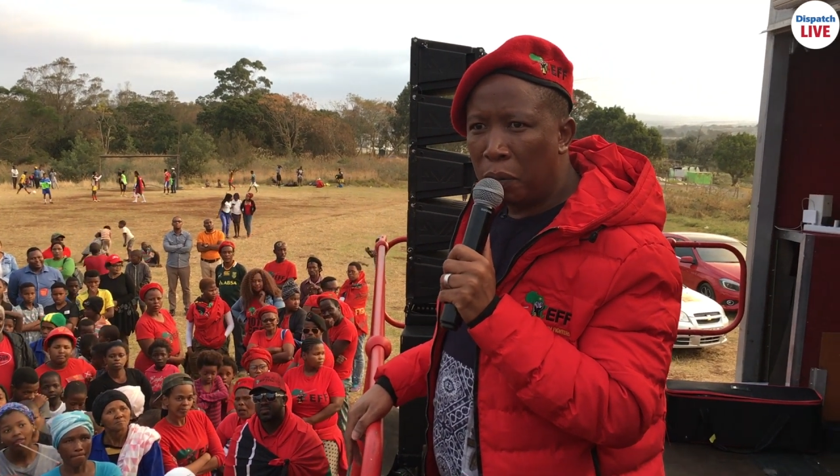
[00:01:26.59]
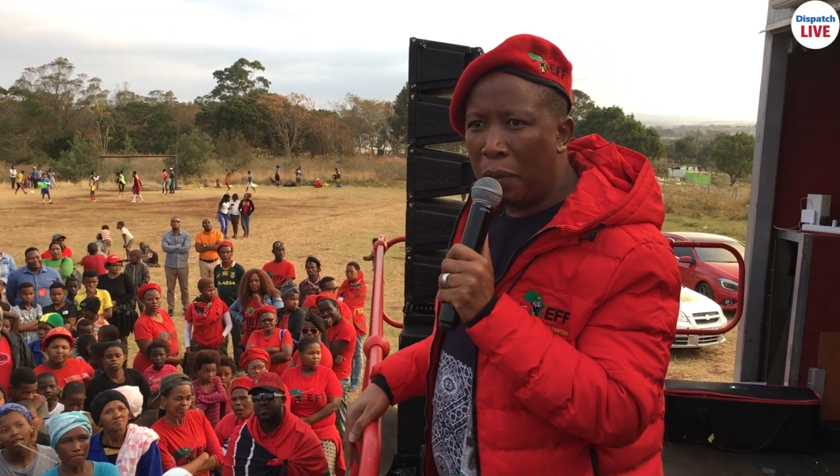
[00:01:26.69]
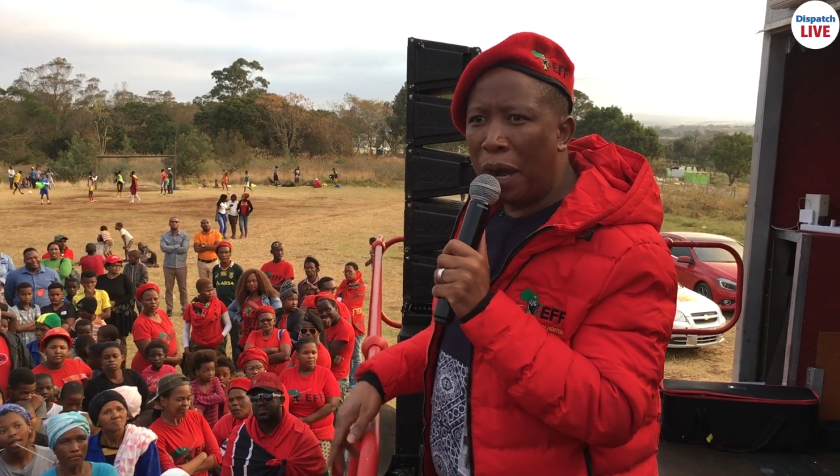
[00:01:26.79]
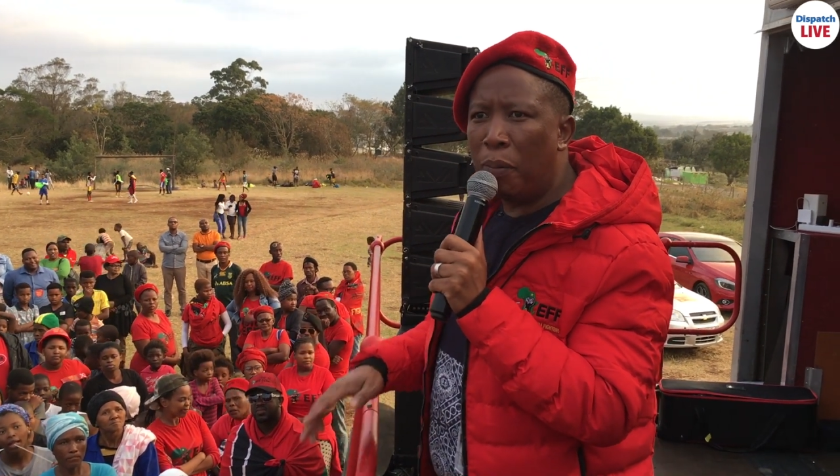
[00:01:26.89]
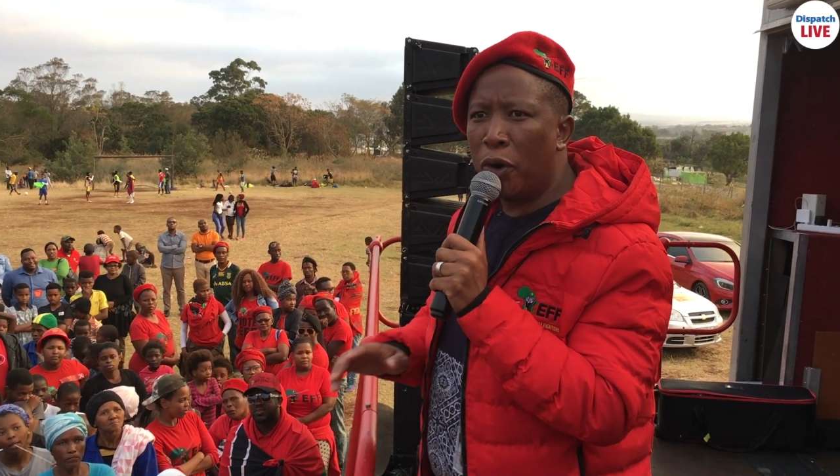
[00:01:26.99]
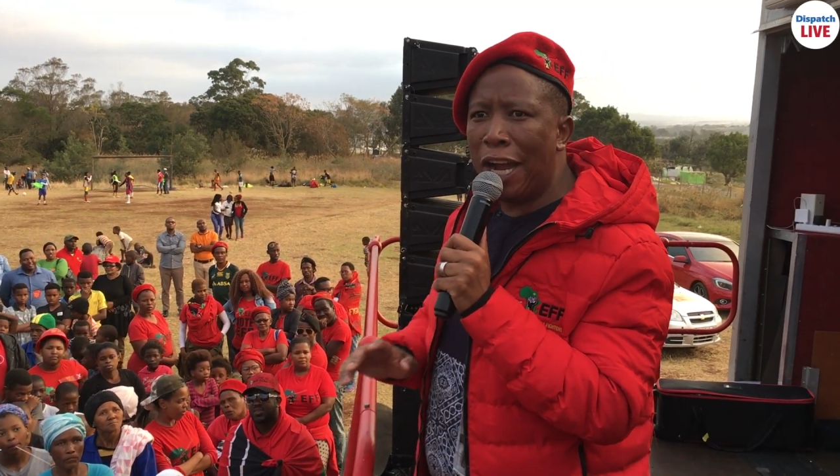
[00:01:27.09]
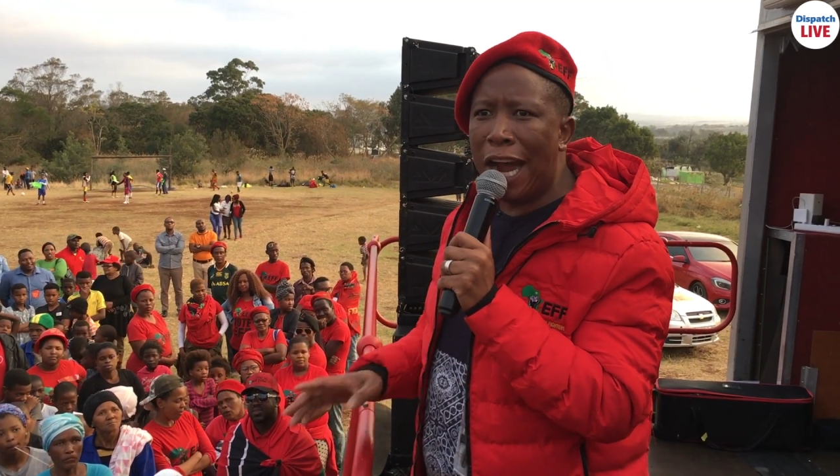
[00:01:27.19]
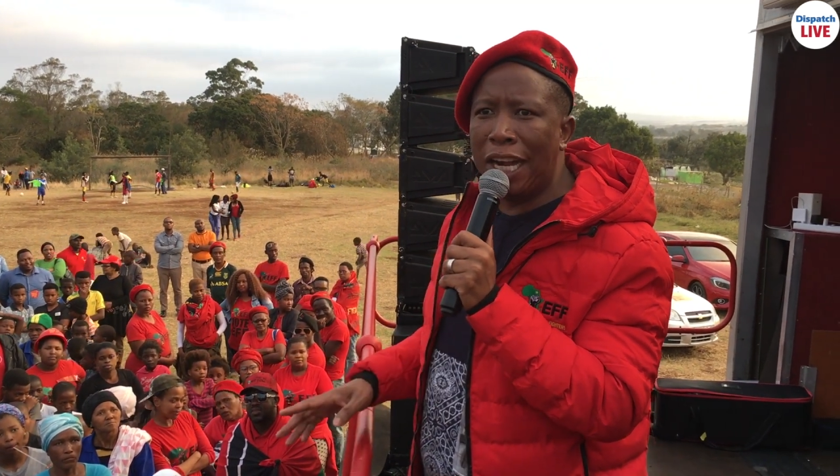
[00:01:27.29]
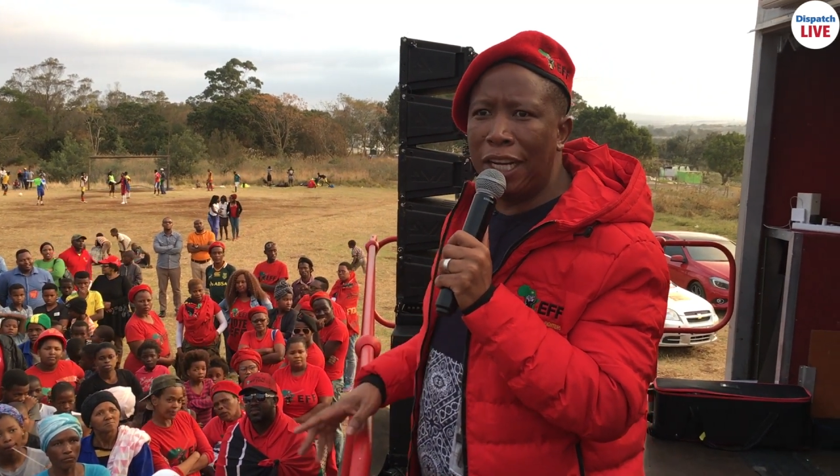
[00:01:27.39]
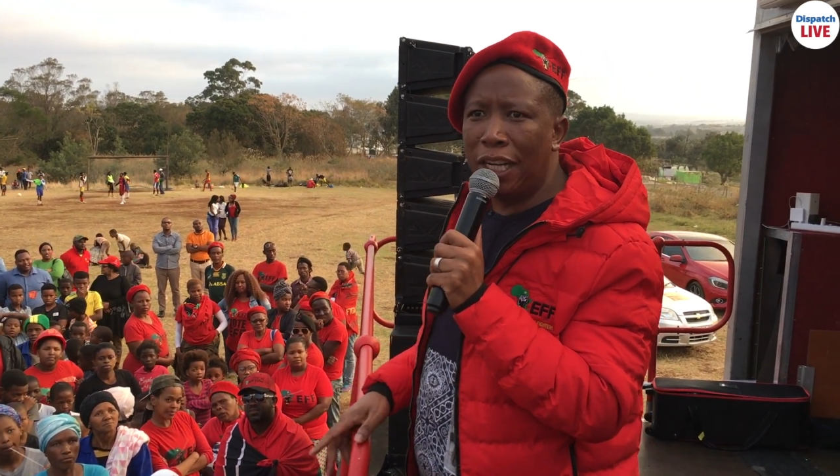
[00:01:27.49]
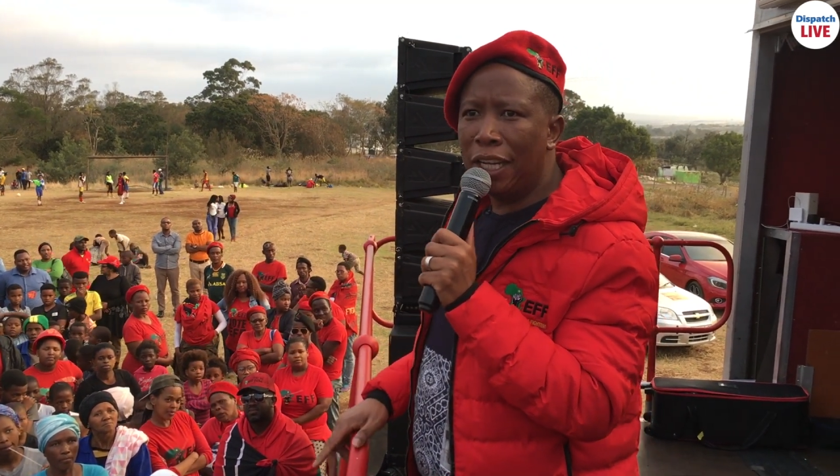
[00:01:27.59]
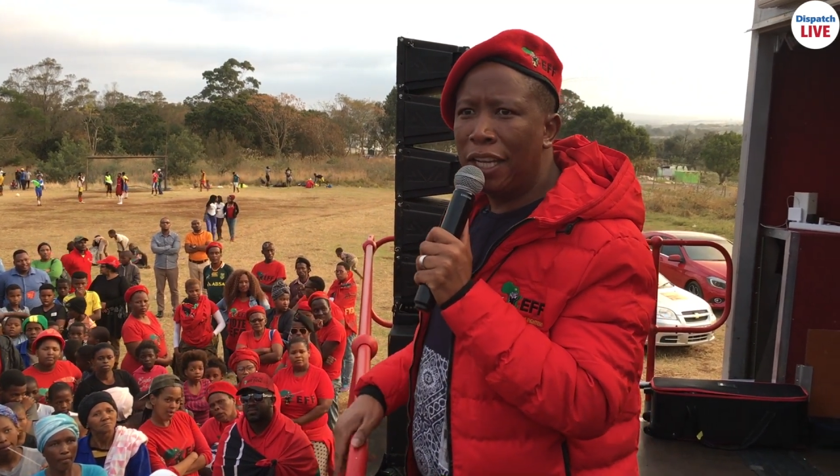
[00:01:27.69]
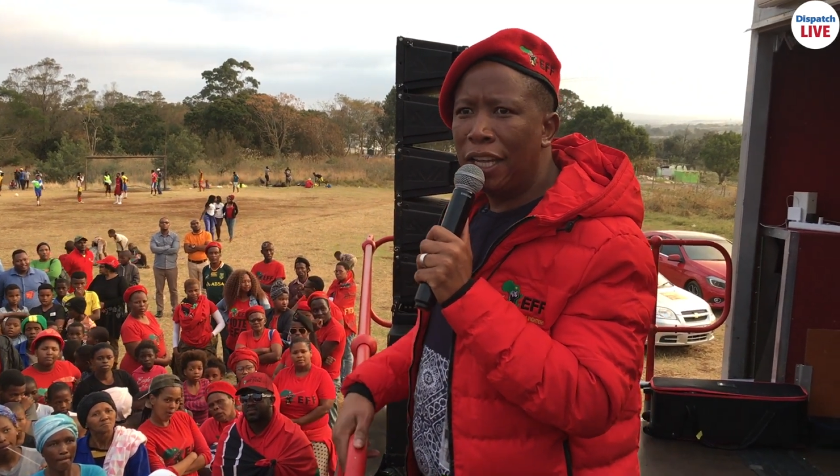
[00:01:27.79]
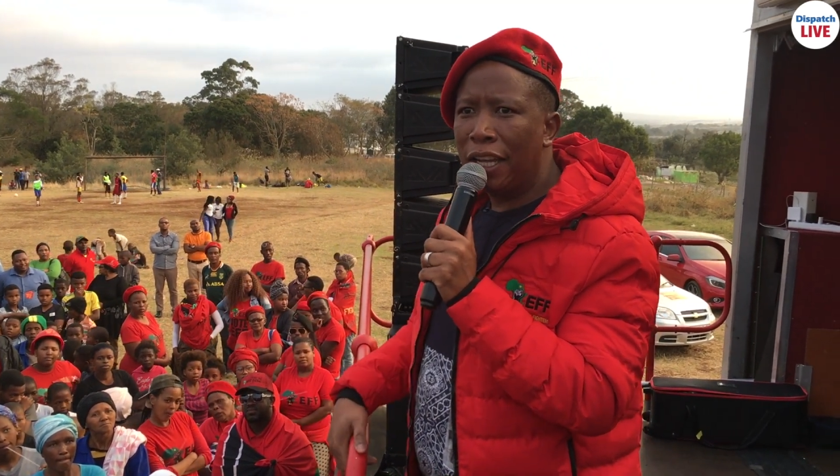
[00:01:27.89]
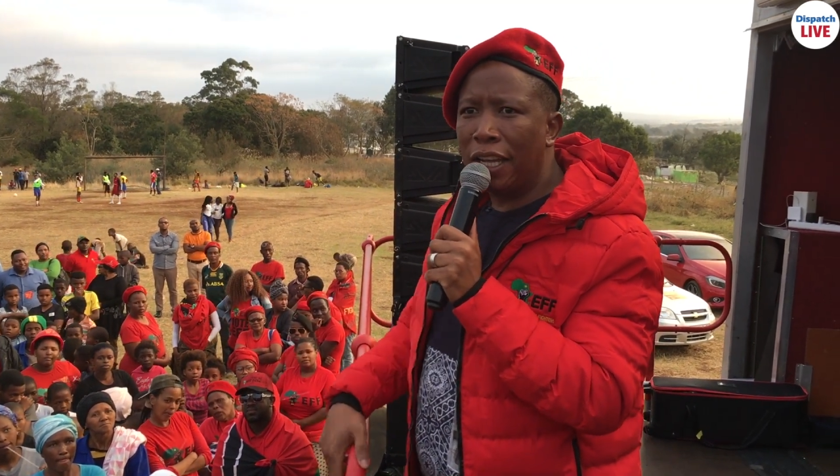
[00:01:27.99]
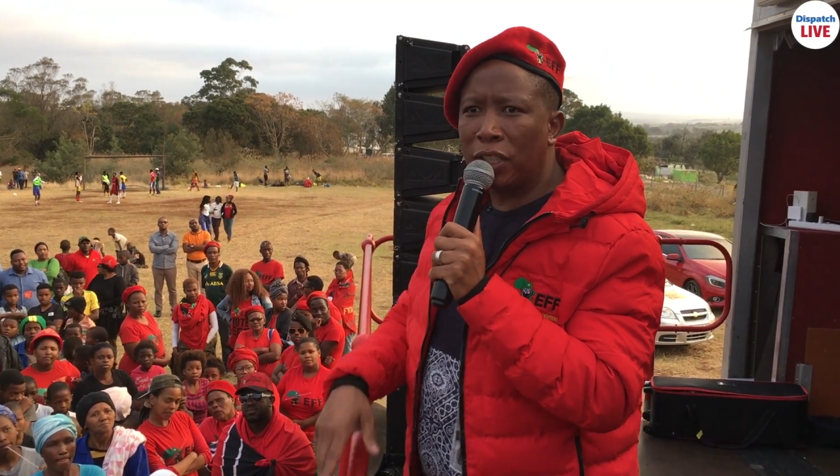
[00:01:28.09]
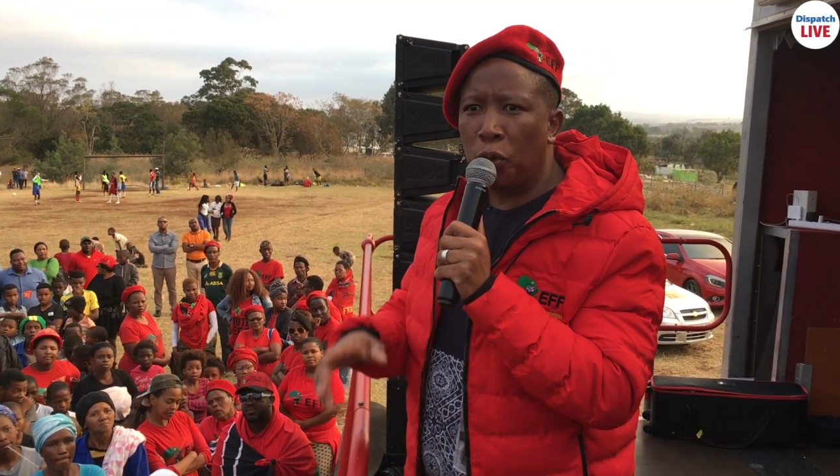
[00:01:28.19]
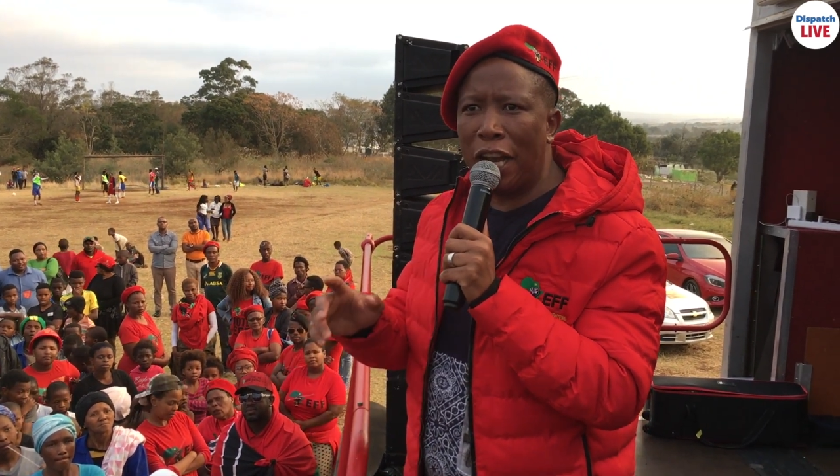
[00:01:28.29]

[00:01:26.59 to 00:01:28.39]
Mabuyane is